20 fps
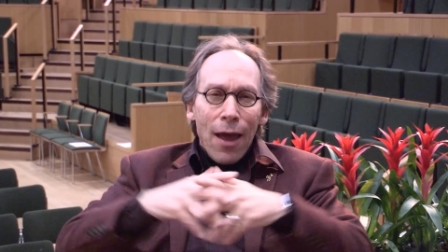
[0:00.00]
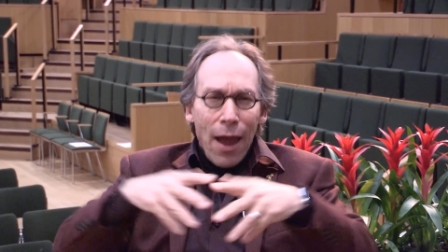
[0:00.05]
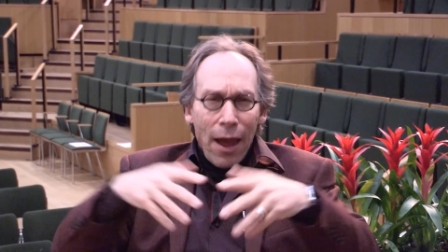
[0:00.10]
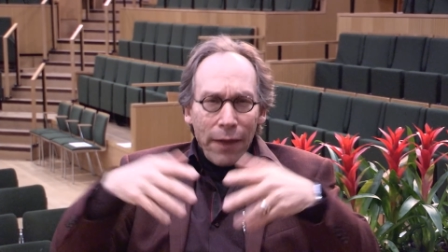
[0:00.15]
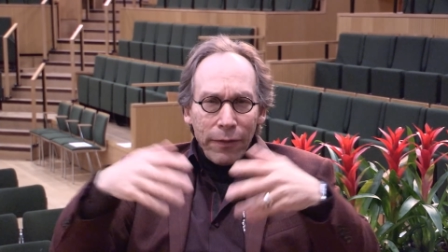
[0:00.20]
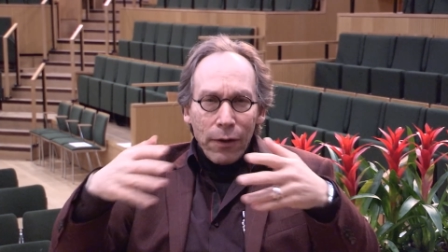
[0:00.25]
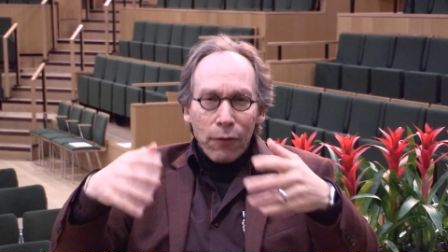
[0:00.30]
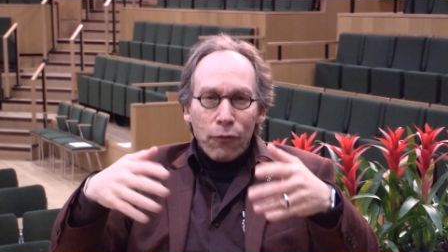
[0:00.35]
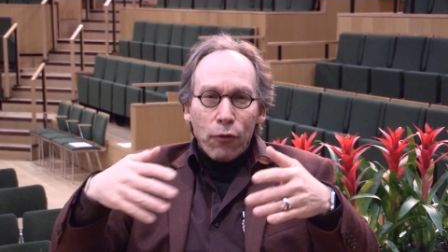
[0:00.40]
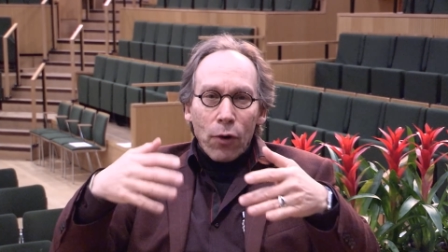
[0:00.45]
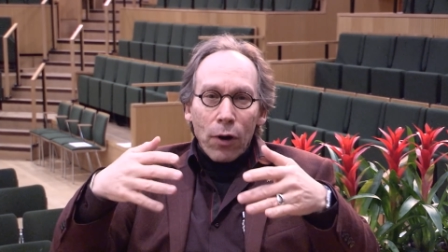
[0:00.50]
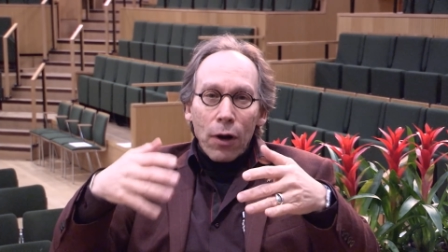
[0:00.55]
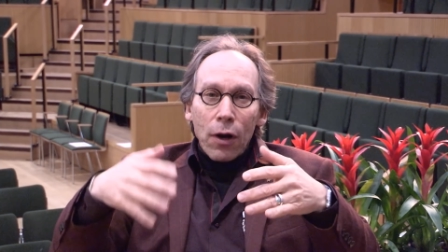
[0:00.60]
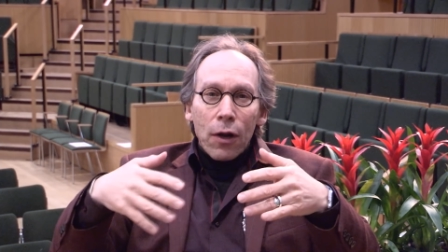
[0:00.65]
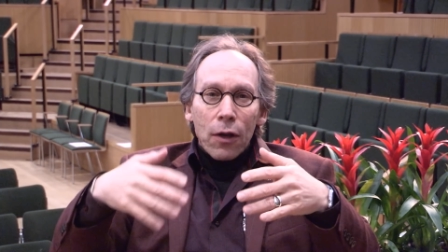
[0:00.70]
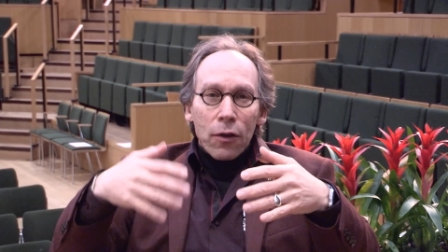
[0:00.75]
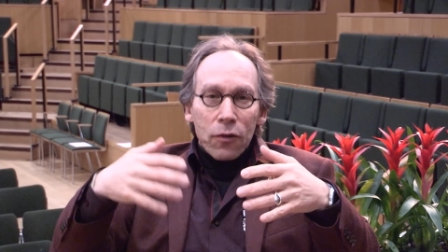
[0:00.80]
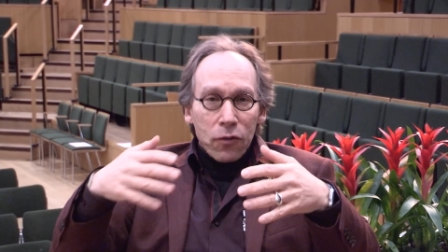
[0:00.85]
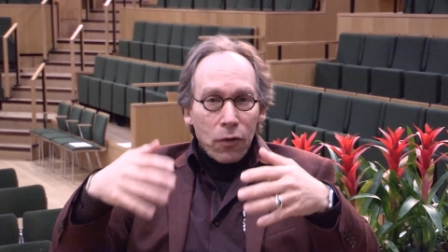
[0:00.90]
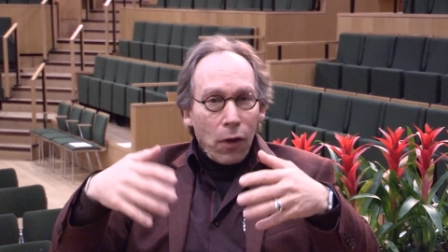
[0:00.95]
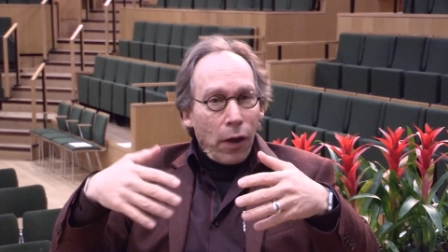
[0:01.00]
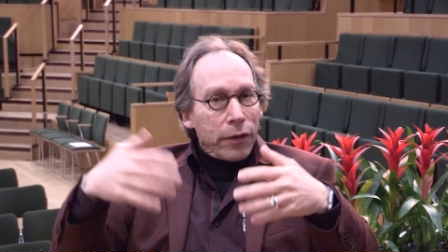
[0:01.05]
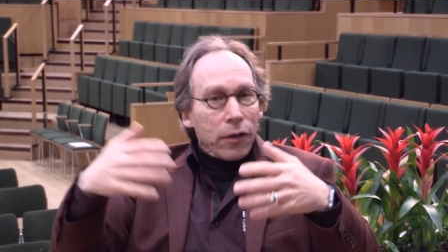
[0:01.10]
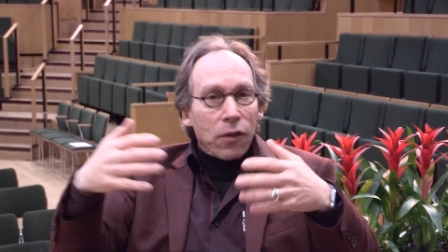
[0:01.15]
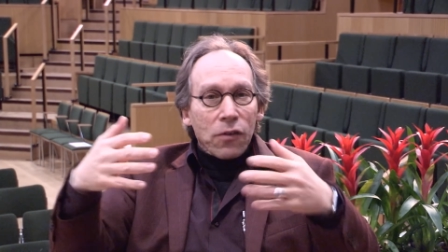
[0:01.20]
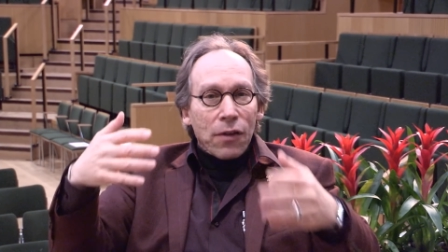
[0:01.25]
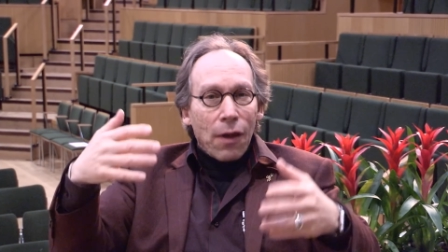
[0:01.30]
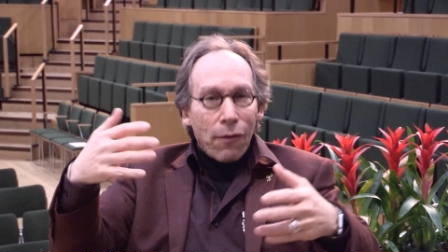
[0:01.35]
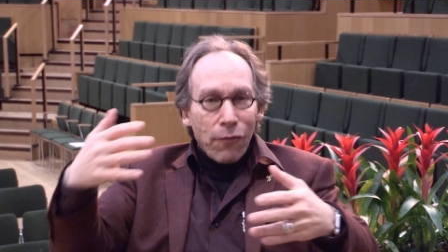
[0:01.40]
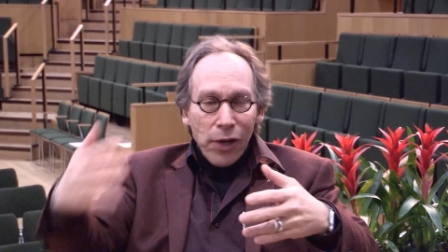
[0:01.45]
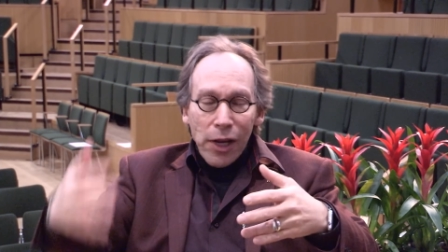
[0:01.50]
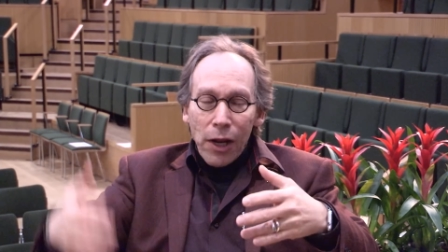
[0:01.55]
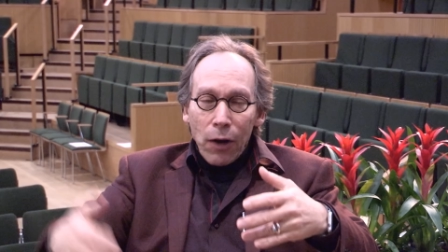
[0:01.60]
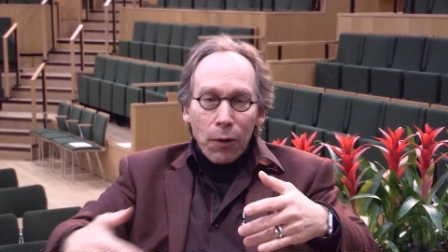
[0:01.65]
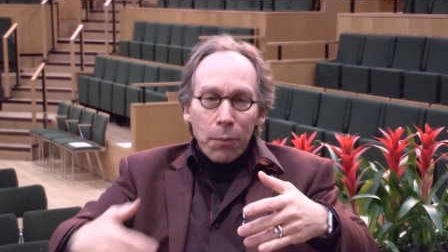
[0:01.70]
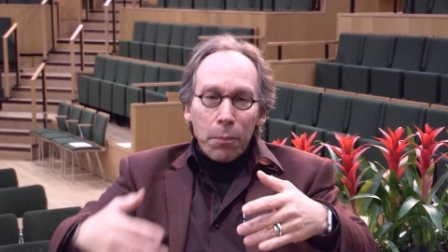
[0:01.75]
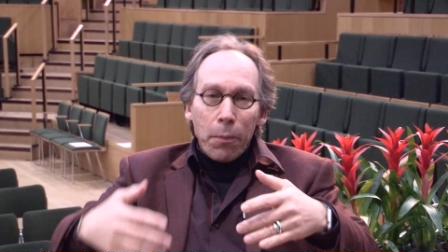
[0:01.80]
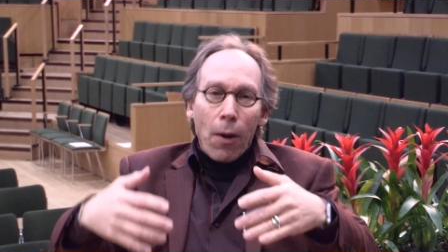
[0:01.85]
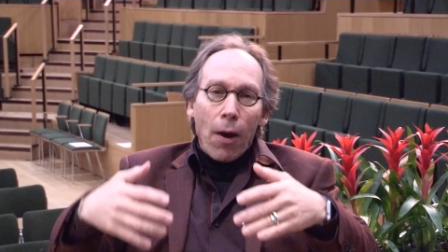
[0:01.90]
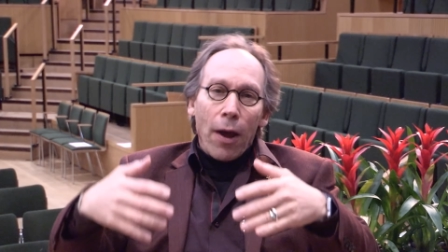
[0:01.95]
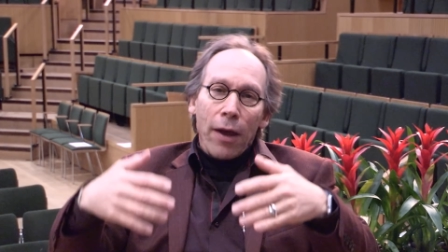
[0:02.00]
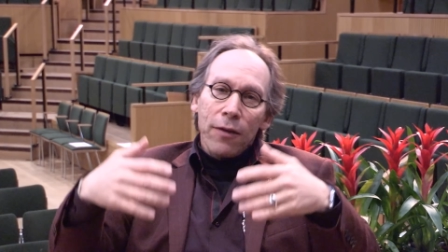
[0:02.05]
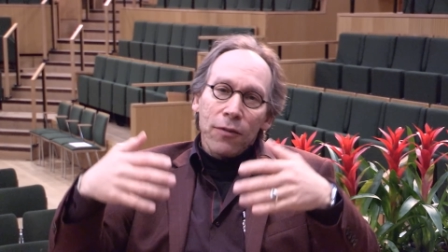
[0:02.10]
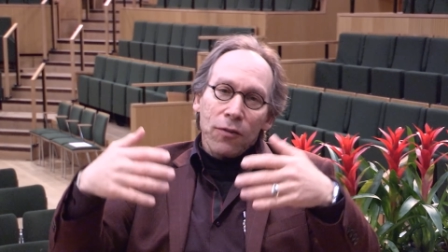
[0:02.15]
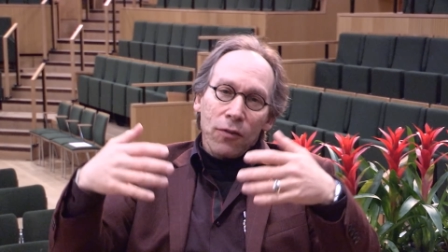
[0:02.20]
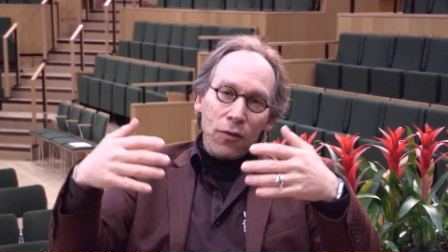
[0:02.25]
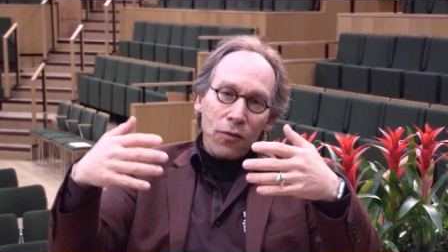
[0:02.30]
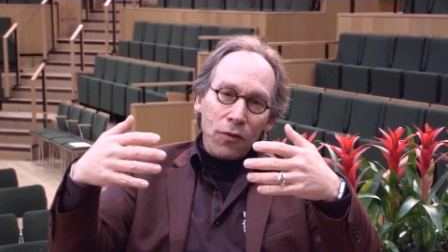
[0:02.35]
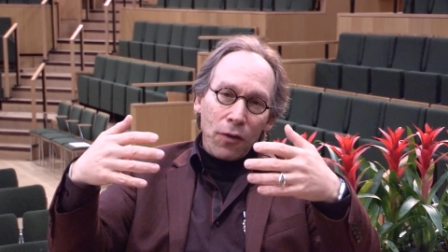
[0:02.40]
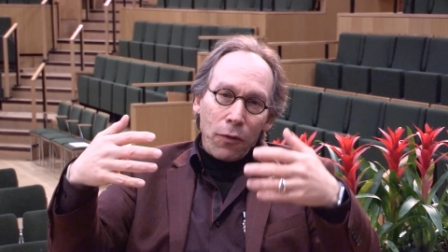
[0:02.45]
And therefore, scientists have inherent biases